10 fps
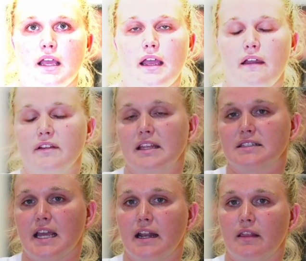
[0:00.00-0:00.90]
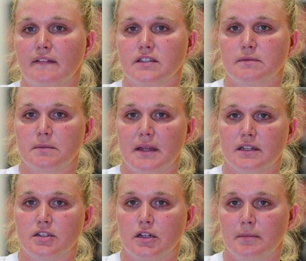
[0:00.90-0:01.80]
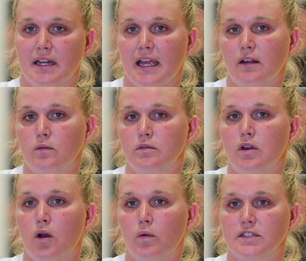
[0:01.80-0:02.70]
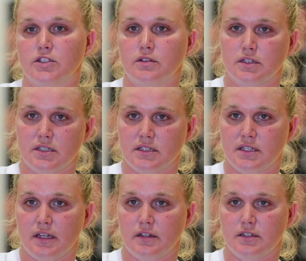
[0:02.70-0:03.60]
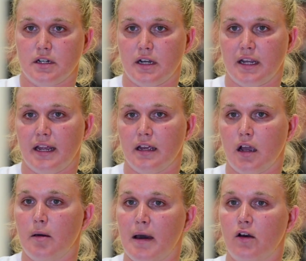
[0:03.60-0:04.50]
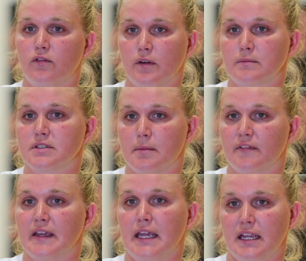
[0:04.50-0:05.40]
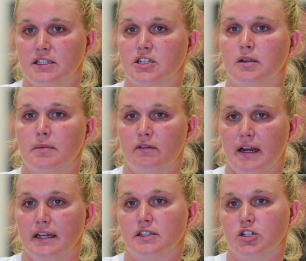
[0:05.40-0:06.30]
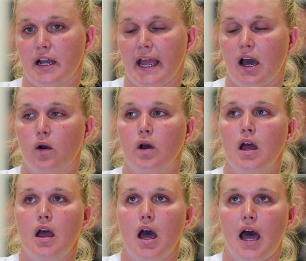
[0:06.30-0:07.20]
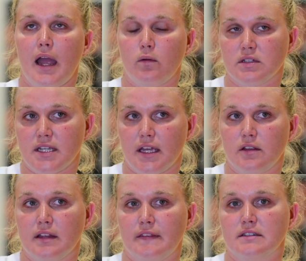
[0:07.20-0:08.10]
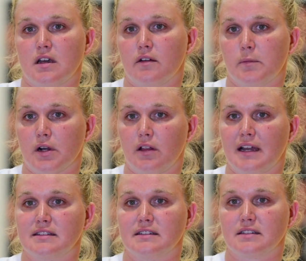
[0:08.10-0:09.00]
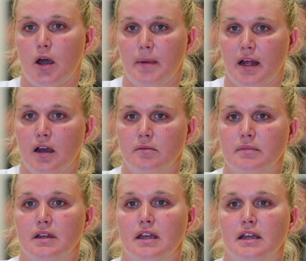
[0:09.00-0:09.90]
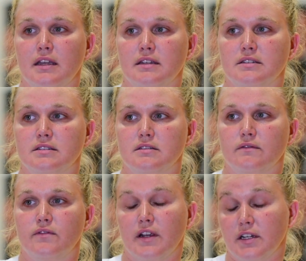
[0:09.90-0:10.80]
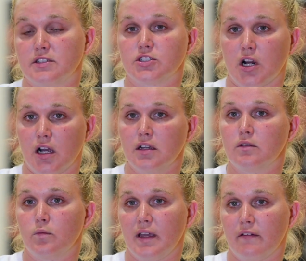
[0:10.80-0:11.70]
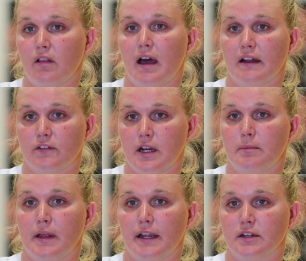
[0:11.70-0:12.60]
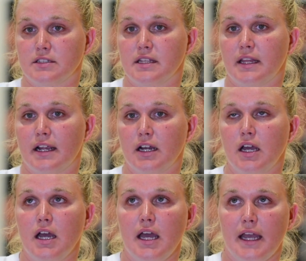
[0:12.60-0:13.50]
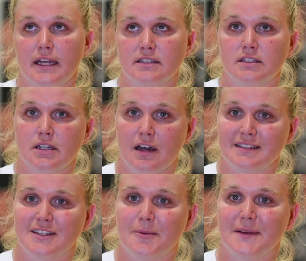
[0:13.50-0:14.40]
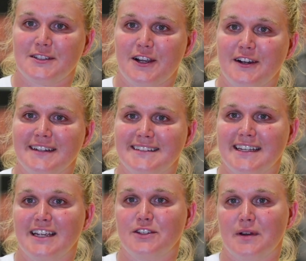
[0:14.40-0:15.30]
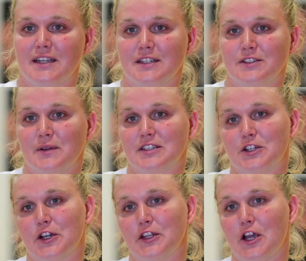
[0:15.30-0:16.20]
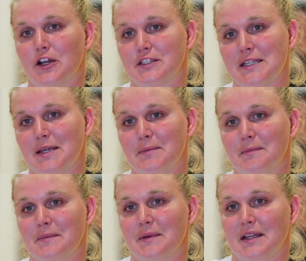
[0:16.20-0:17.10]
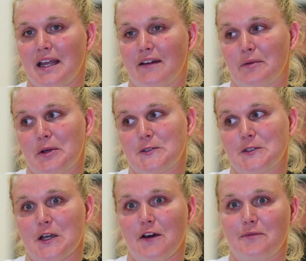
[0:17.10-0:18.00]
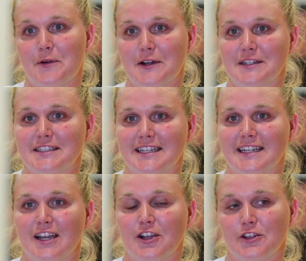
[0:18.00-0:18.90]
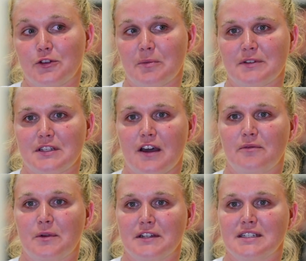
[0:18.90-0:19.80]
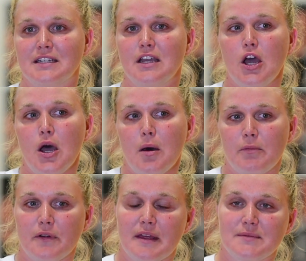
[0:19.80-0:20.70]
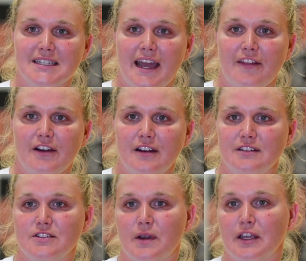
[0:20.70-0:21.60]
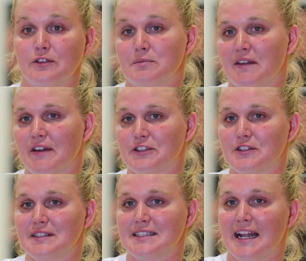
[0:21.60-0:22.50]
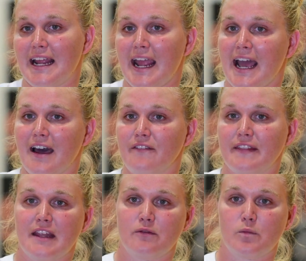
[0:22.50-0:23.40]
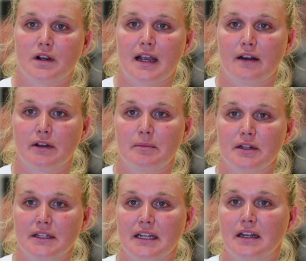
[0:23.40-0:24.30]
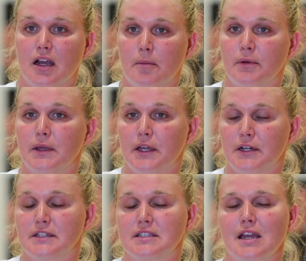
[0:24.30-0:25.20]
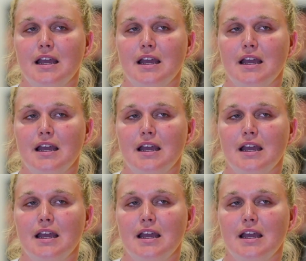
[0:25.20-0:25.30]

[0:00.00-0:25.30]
Everything's kind of left up to be determined. I don't know what juniors and seniors are going to kind of come out from summer vacation and be ready to try out. I will tell you that the sophomore class that's coming up is very strong. We have a lot of great players in there. It's a toss-up. It's hard to say, do I start a young team and have a bunch of sophomores and a good group of sophomores and pull them together? Do I use my veterans that I have and then work on rebuilding in a couple years?